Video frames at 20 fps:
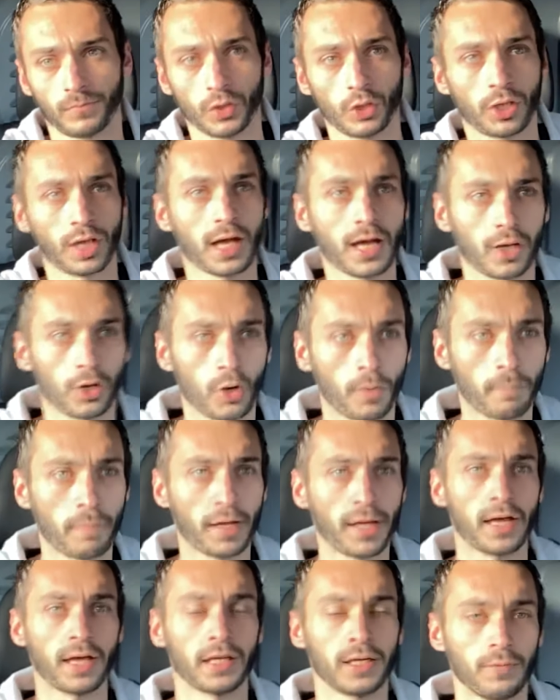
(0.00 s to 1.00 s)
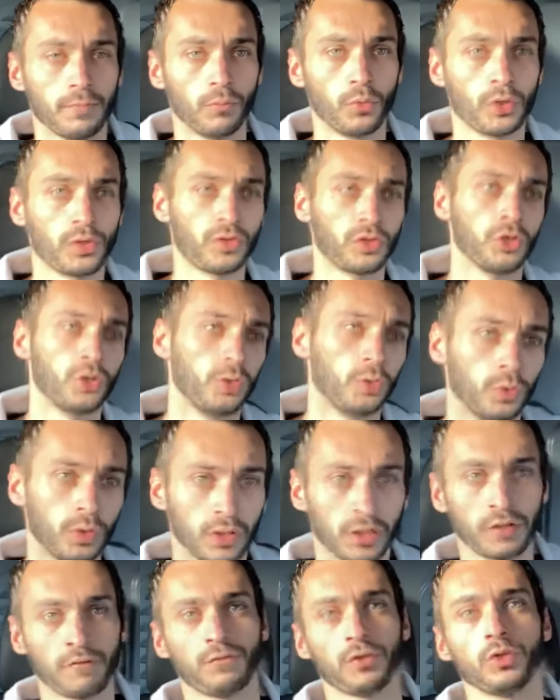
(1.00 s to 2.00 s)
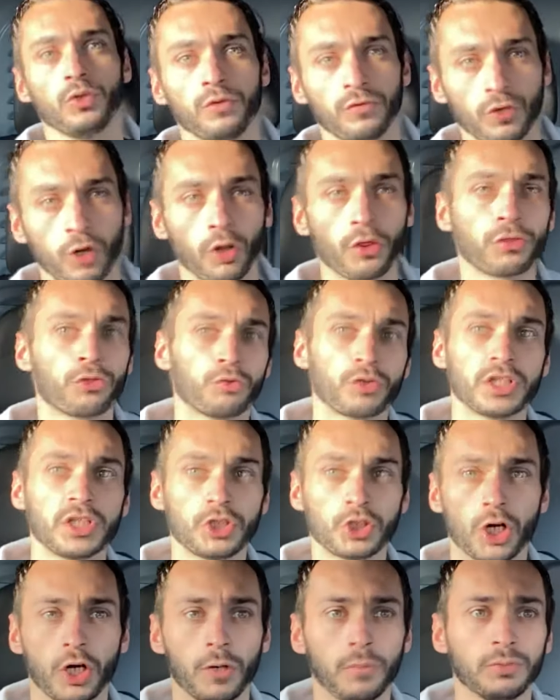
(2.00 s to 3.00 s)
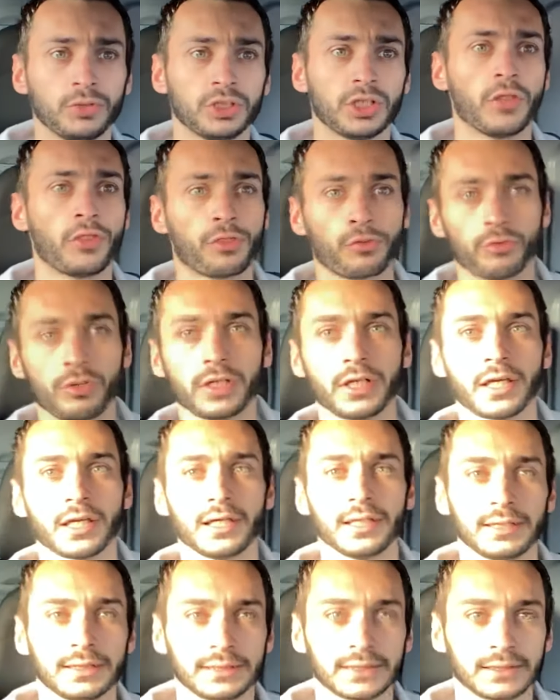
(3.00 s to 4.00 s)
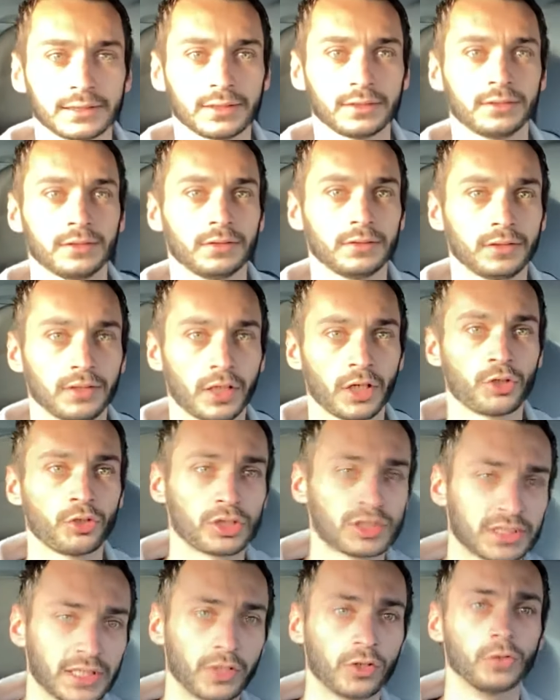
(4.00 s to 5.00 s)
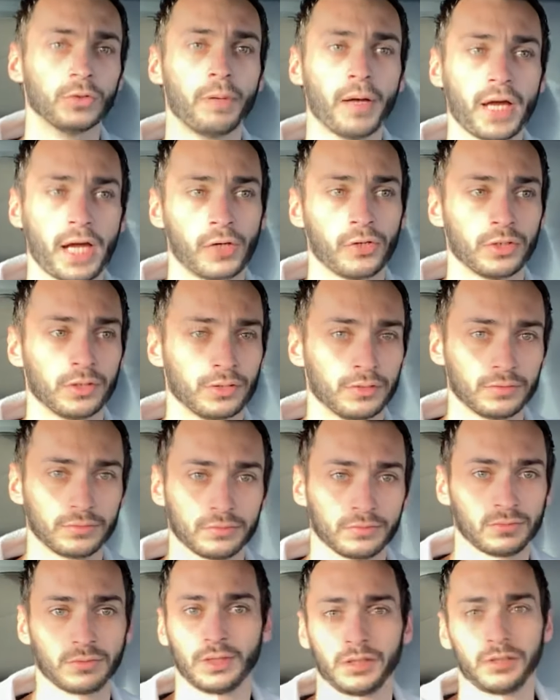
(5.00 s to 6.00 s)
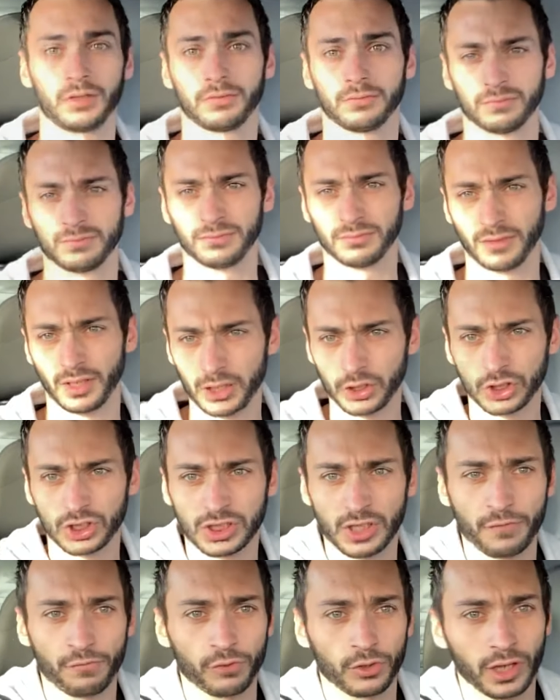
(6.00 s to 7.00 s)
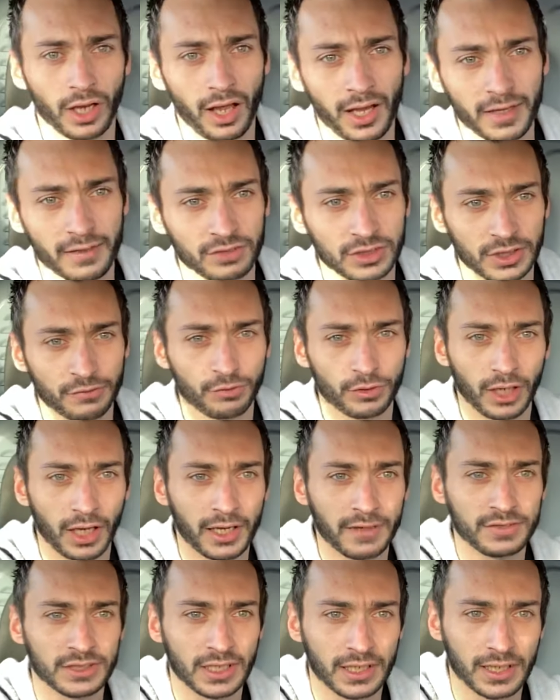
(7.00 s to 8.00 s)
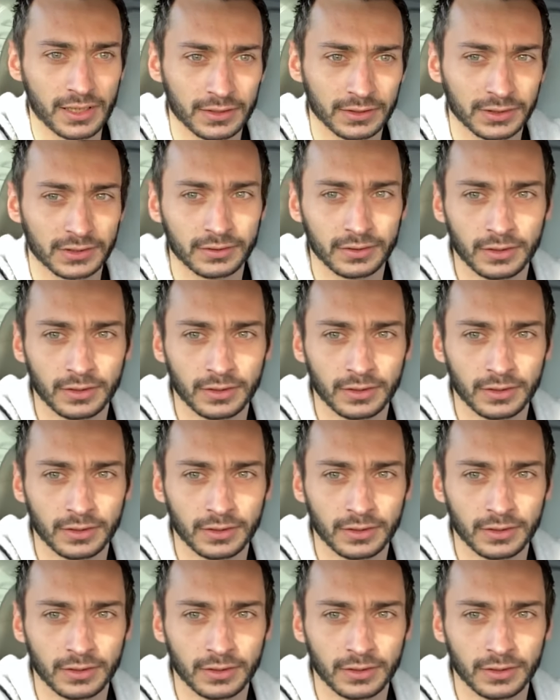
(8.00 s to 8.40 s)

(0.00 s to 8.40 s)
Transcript: Can't compare him with you if you've got 3 jobs and 3 kids and you're a single parent. They're just different lives, different lifestyles.